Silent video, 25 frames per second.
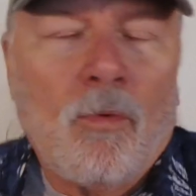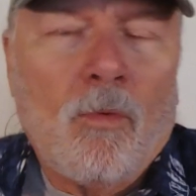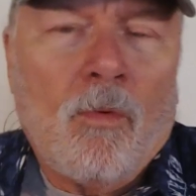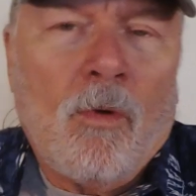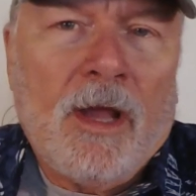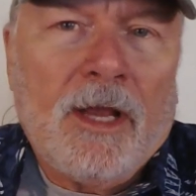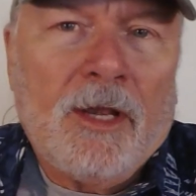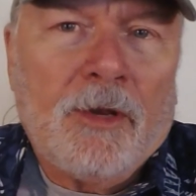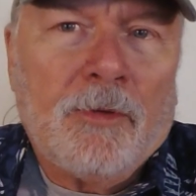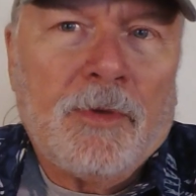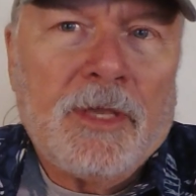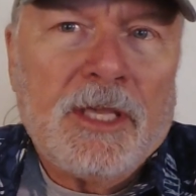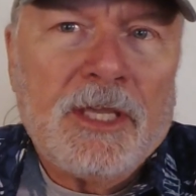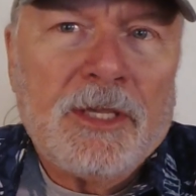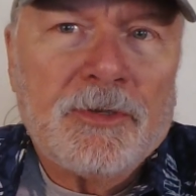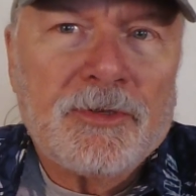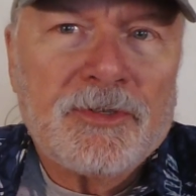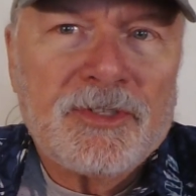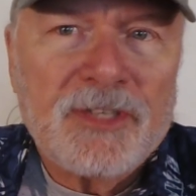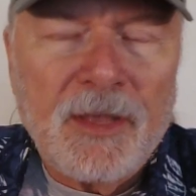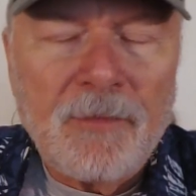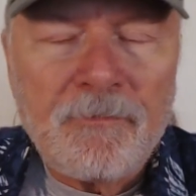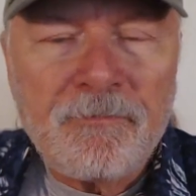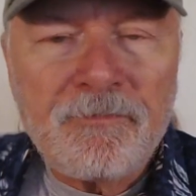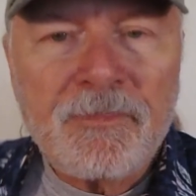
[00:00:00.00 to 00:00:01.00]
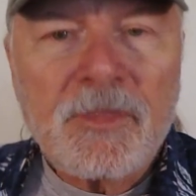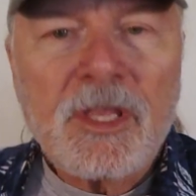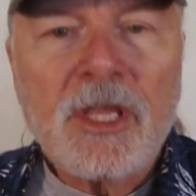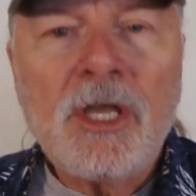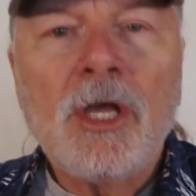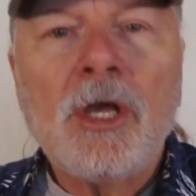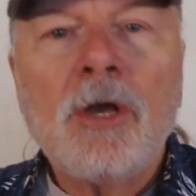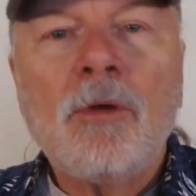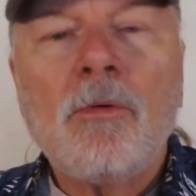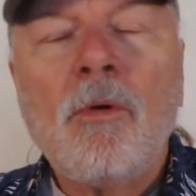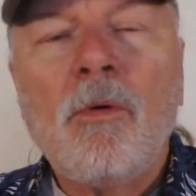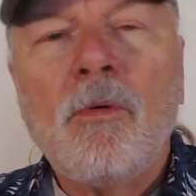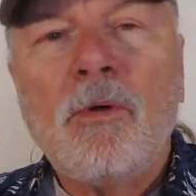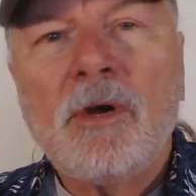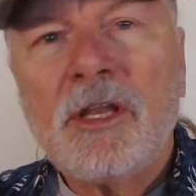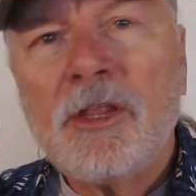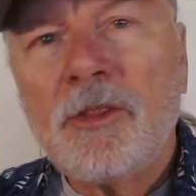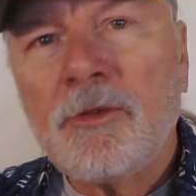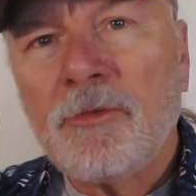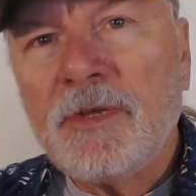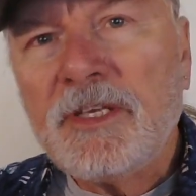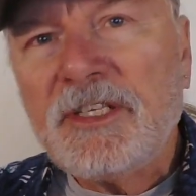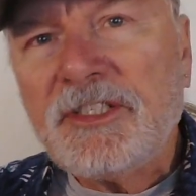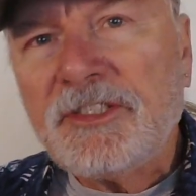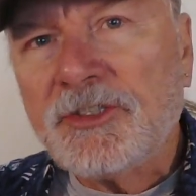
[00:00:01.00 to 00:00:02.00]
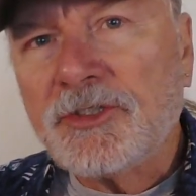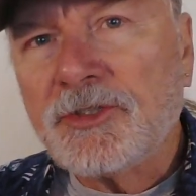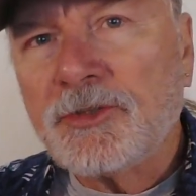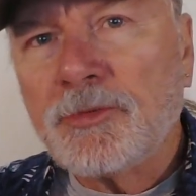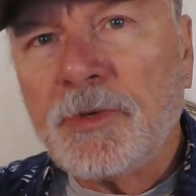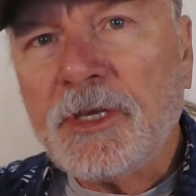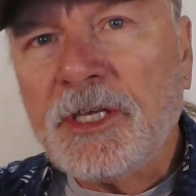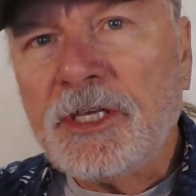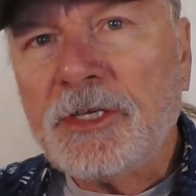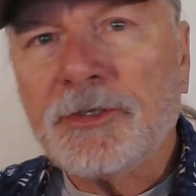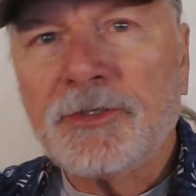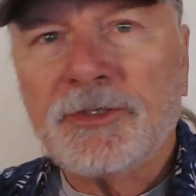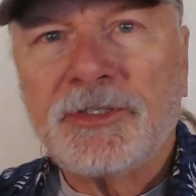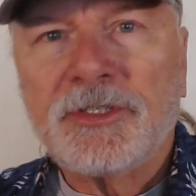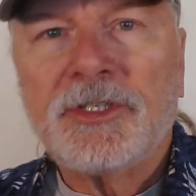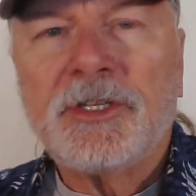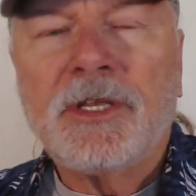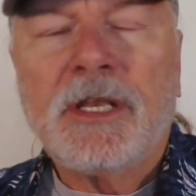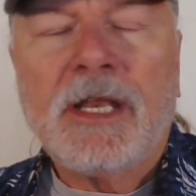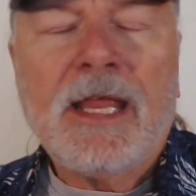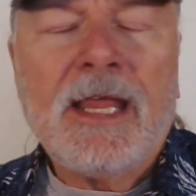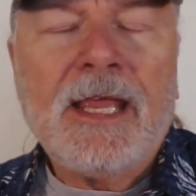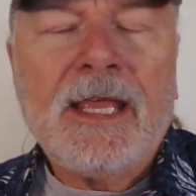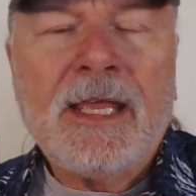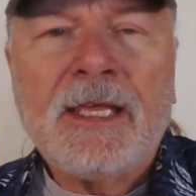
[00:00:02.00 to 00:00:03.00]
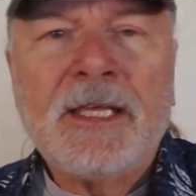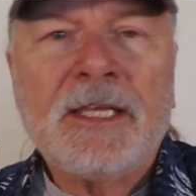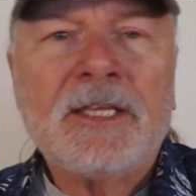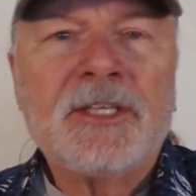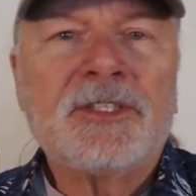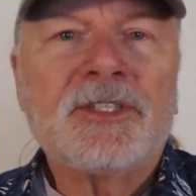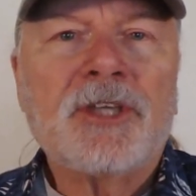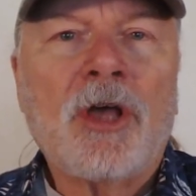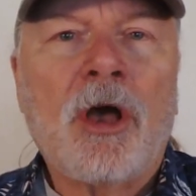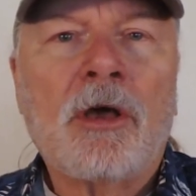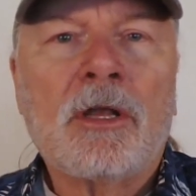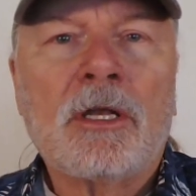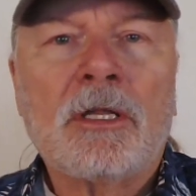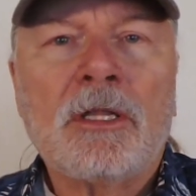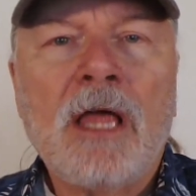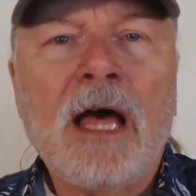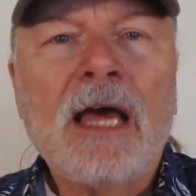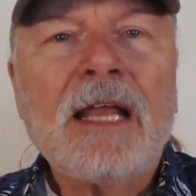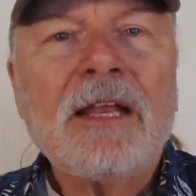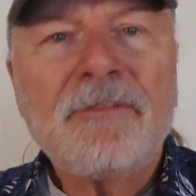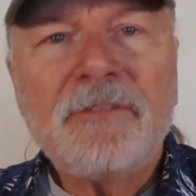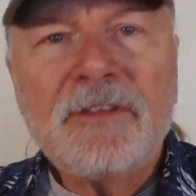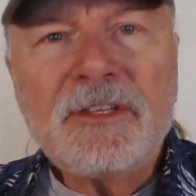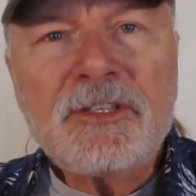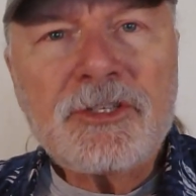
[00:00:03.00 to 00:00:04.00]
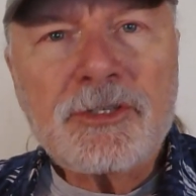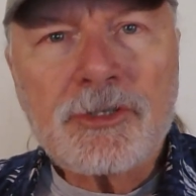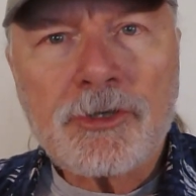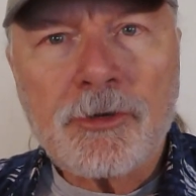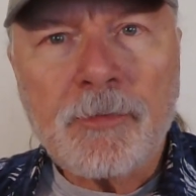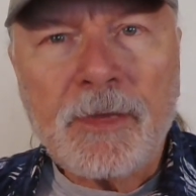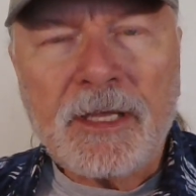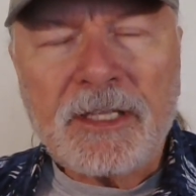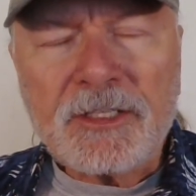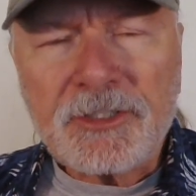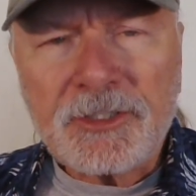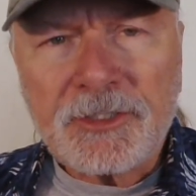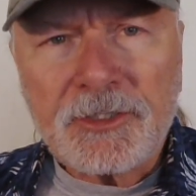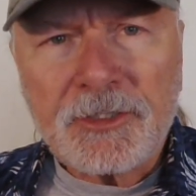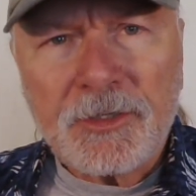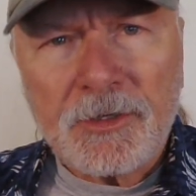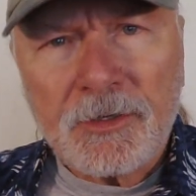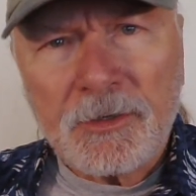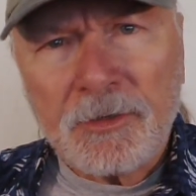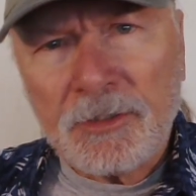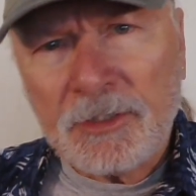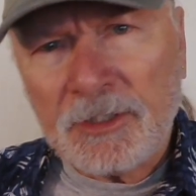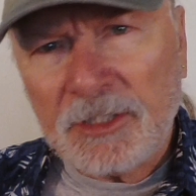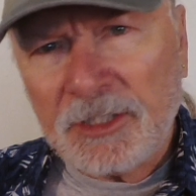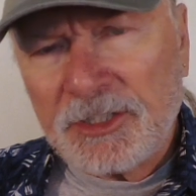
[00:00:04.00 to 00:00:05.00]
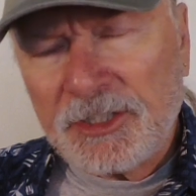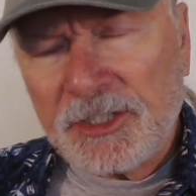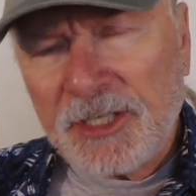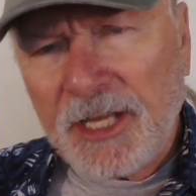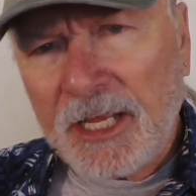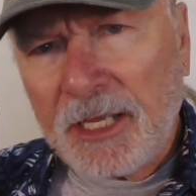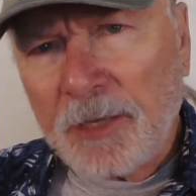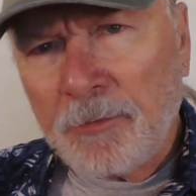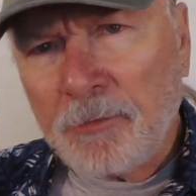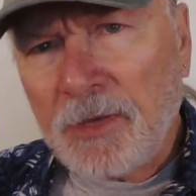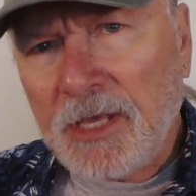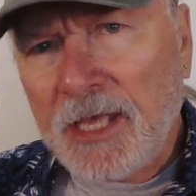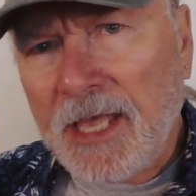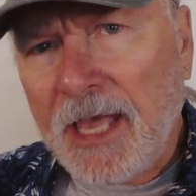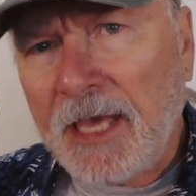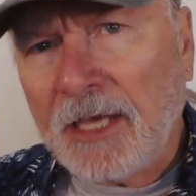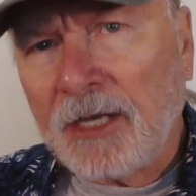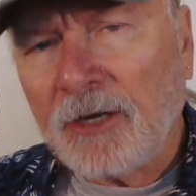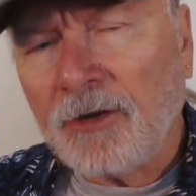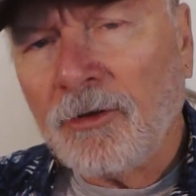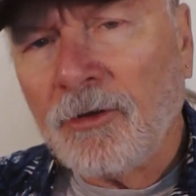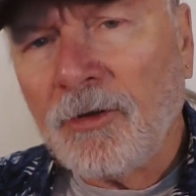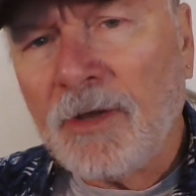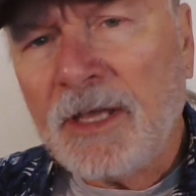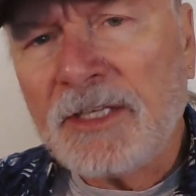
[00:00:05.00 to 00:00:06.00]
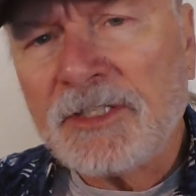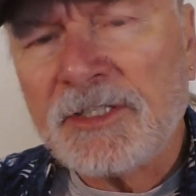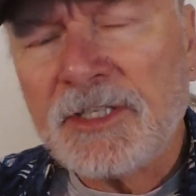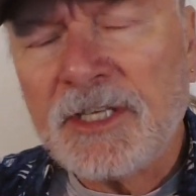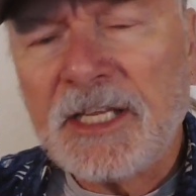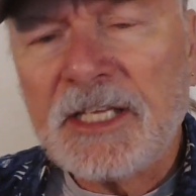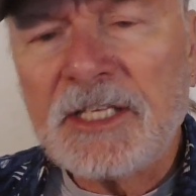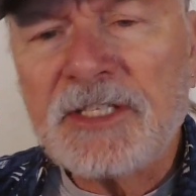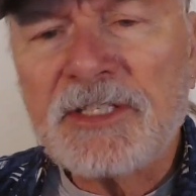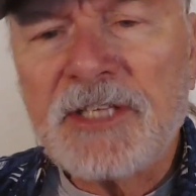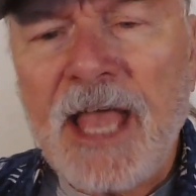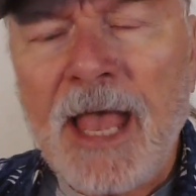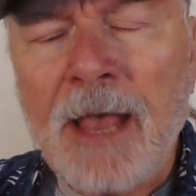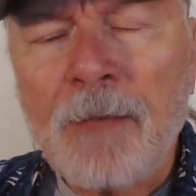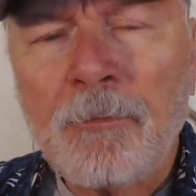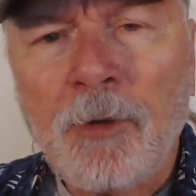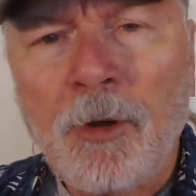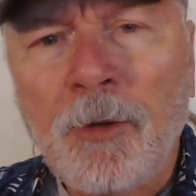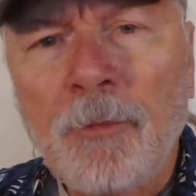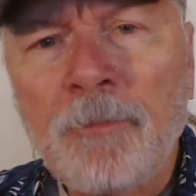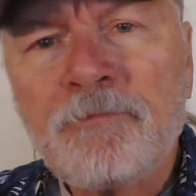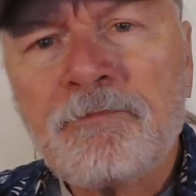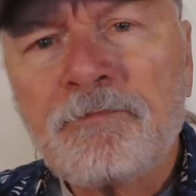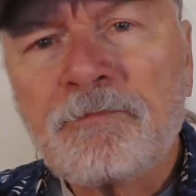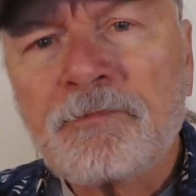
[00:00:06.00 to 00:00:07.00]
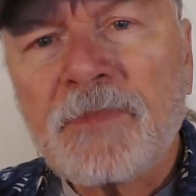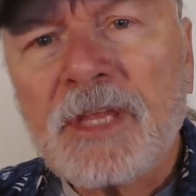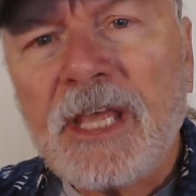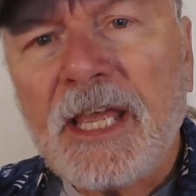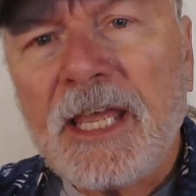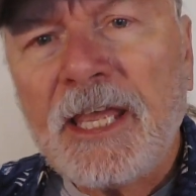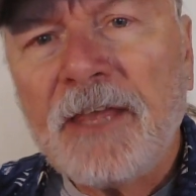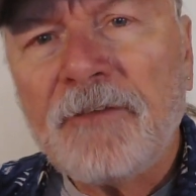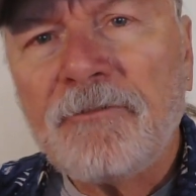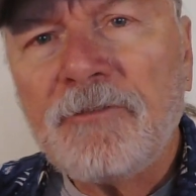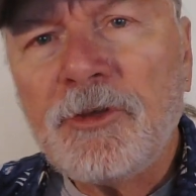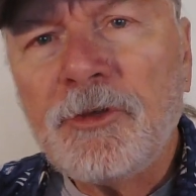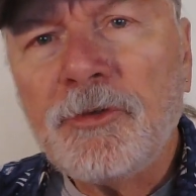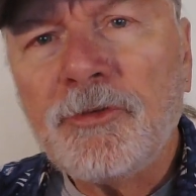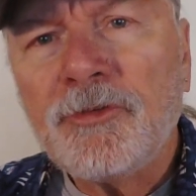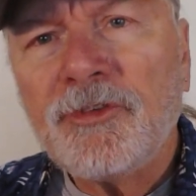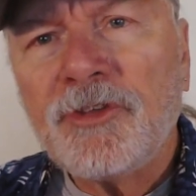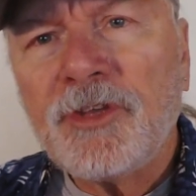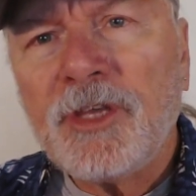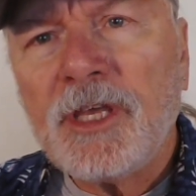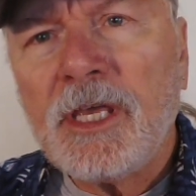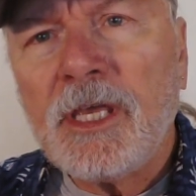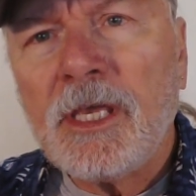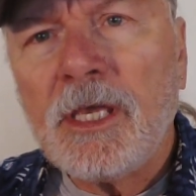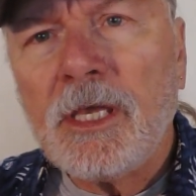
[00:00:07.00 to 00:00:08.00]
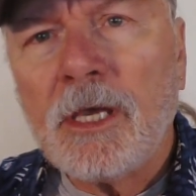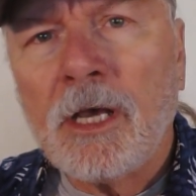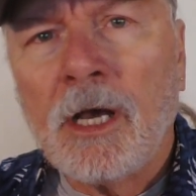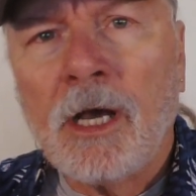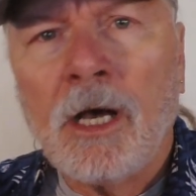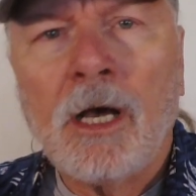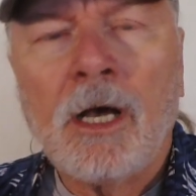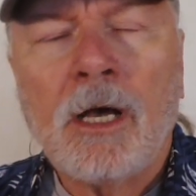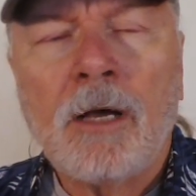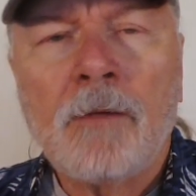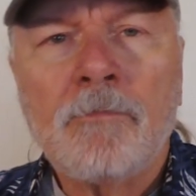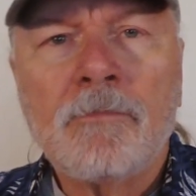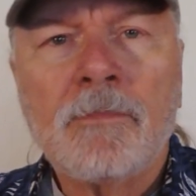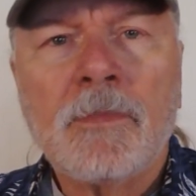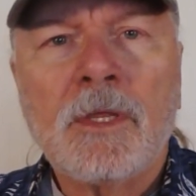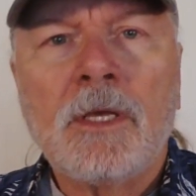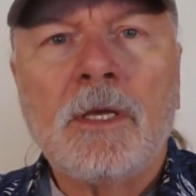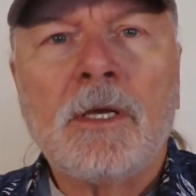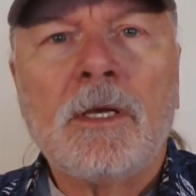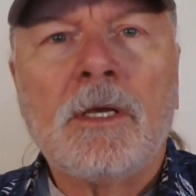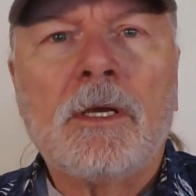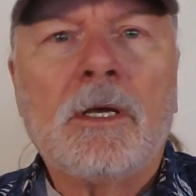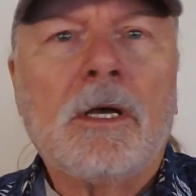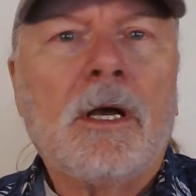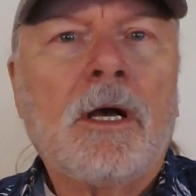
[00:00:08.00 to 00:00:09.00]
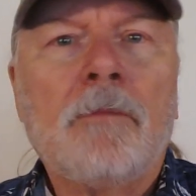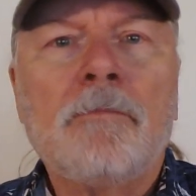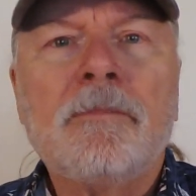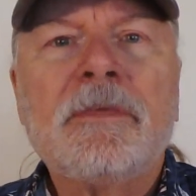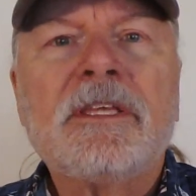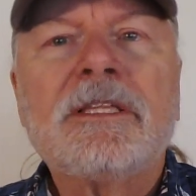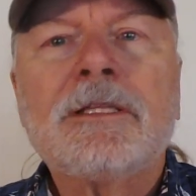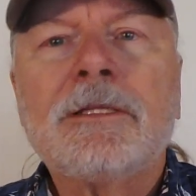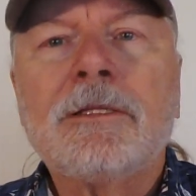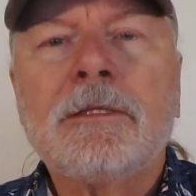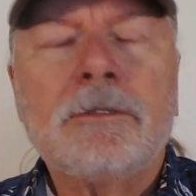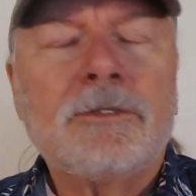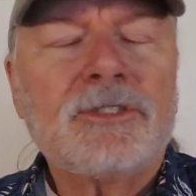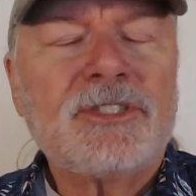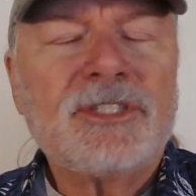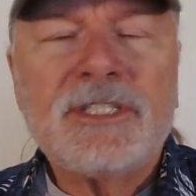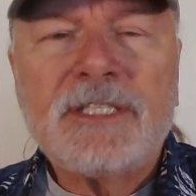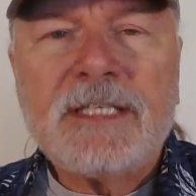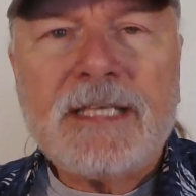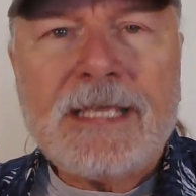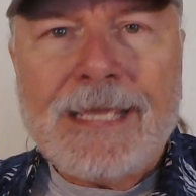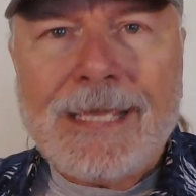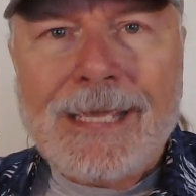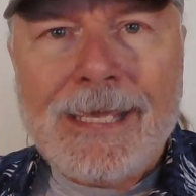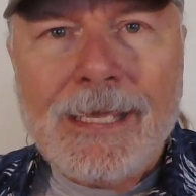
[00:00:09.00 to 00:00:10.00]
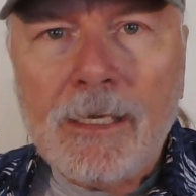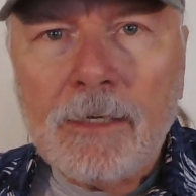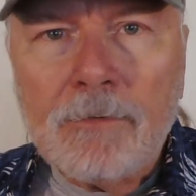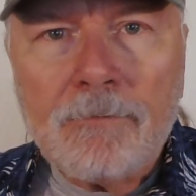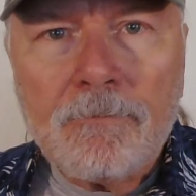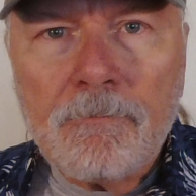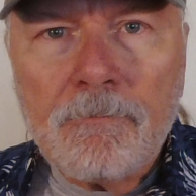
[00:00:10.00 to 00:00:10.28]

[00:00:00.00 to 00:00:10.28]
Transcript: why do we use it? Well, one of the reasons we use it is on a lot of instruments. Let's take a piano as an example. If you see a middle C,